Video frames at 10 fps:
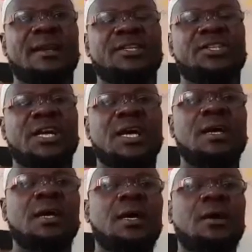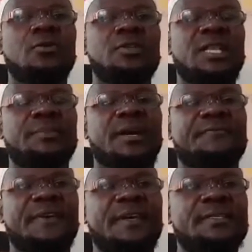lecture on Islamic
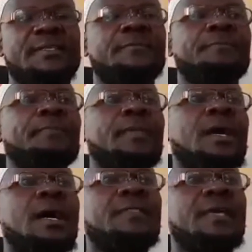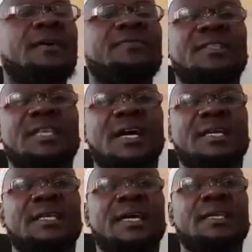affairs and then after
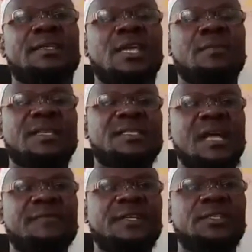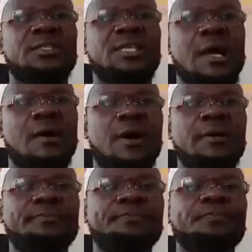that I engaged myself in
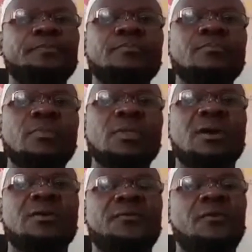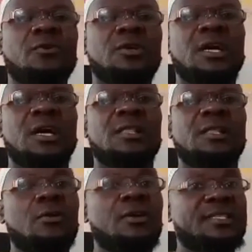dawah for uh,
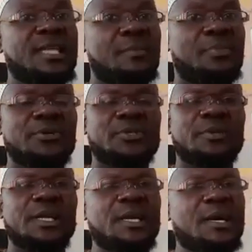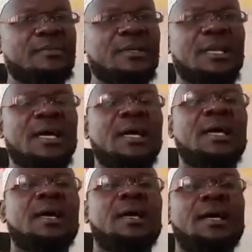the longest time possible alhamdulillah
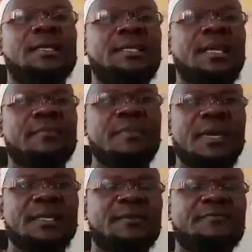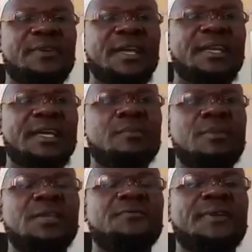until I met a friend I
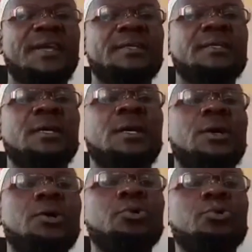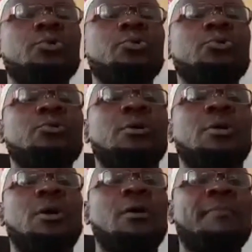made friend who
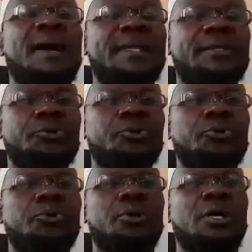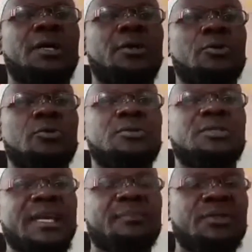uh, managed to uh,
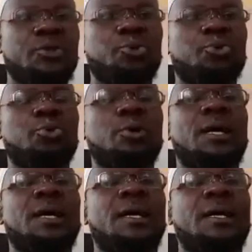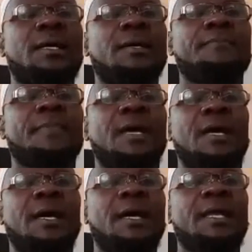take me through uh,
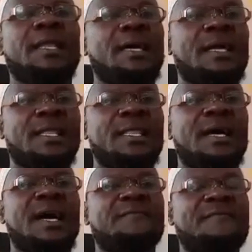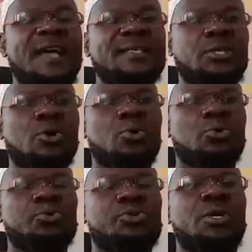uh, another another advanced
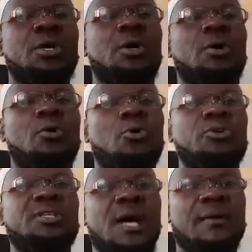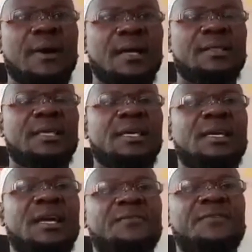course on dawah
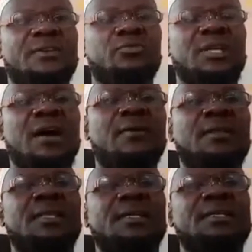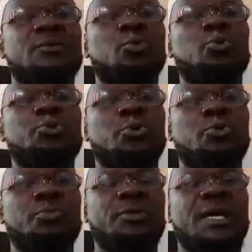the kaifia to dawah that is
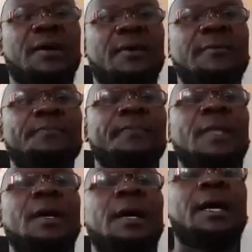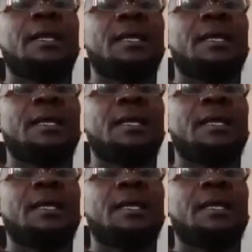uslub dawah and